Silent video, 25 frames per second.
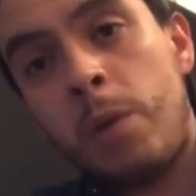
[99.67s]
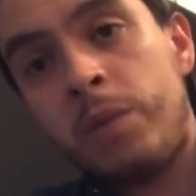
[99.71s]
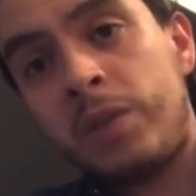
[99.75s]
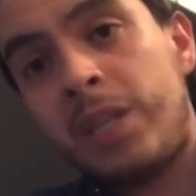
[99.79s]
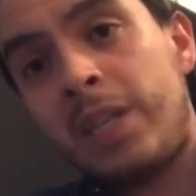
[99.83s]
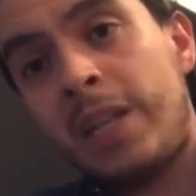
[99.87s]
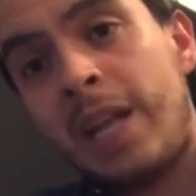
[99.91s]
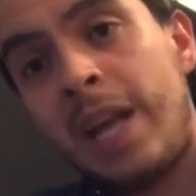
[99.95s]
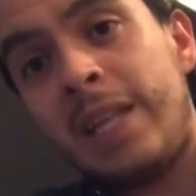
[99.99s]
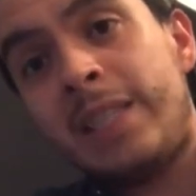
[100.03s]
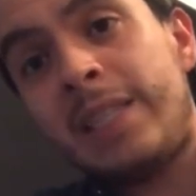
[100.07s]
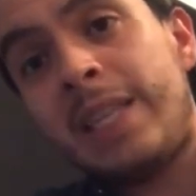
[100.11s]
I was
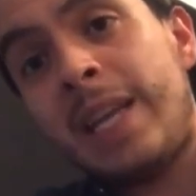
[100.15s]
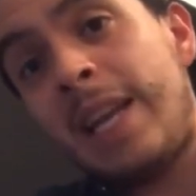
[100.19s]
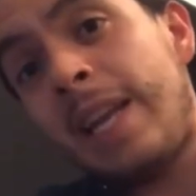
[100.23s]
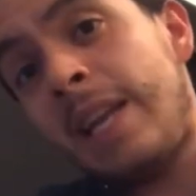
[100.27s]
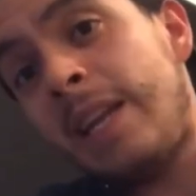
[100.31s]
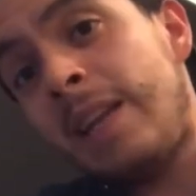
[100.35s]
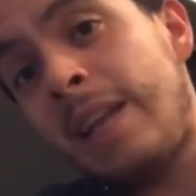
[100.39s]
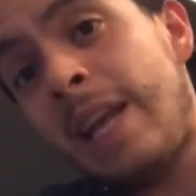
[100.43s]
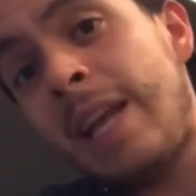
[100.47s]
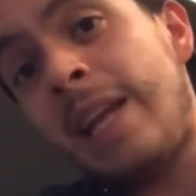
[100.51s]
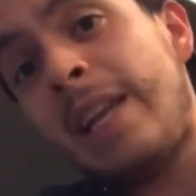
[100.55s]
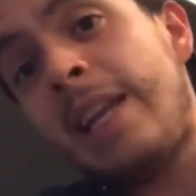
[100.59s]
a
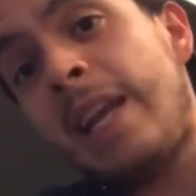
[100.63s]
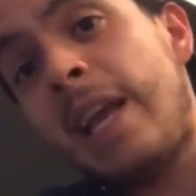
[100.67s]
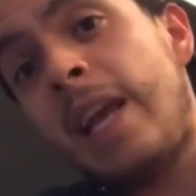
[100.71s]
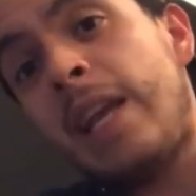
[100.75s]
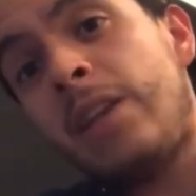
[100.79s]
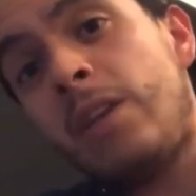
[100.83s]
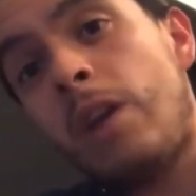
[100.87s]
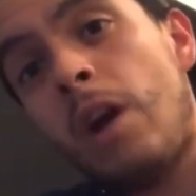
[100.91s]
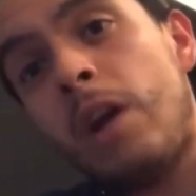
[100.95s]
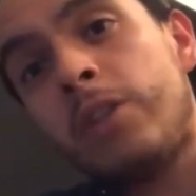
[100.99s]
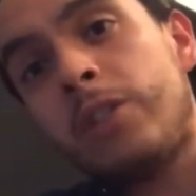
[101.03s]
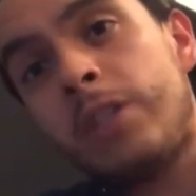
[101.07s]

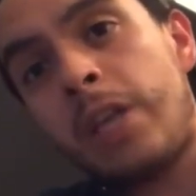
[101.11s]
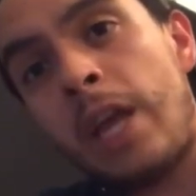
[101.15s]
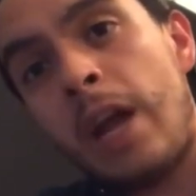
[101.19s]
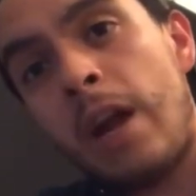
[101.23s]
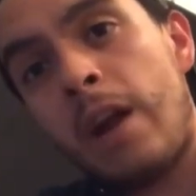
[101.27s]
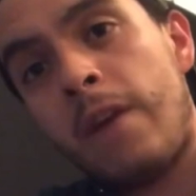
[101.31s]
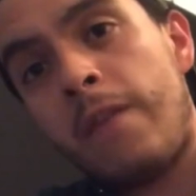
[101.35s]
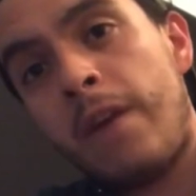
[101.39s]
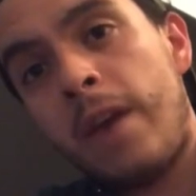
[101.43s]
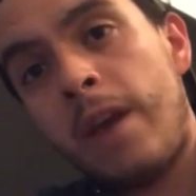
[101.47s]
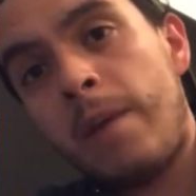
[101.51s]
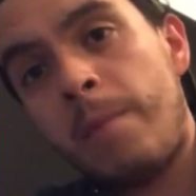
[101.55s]
1998 Dodge
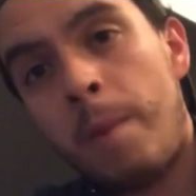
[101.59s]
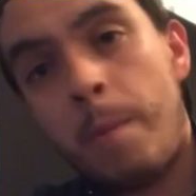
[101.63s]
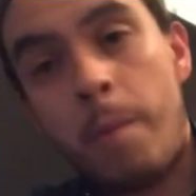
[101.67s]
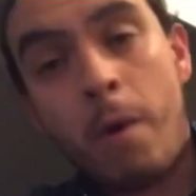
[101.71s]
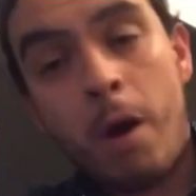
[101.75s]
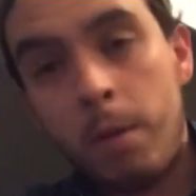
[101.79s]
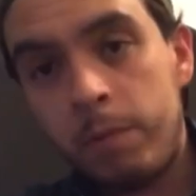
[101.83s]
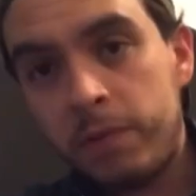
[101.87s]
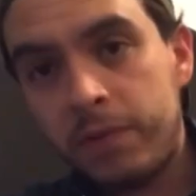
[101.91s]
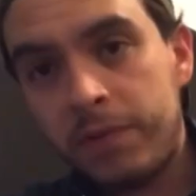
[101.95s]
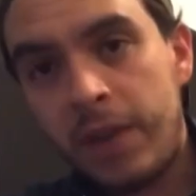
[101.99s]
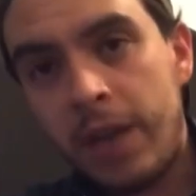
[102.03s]
Caravan, my
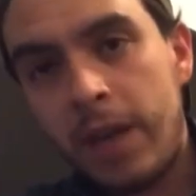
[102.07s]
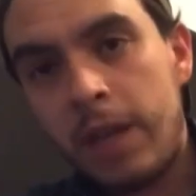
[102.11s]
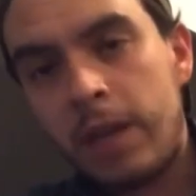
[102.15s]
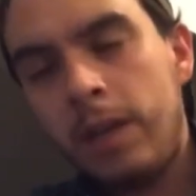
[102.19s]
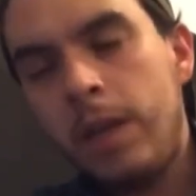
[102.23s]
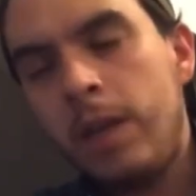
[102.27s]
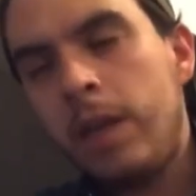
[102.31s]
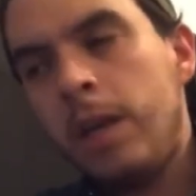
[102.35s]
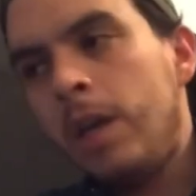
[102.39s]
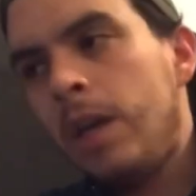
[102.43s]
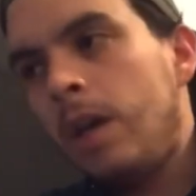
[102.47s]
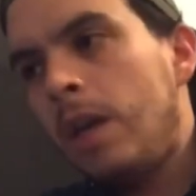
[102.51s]
mom's van.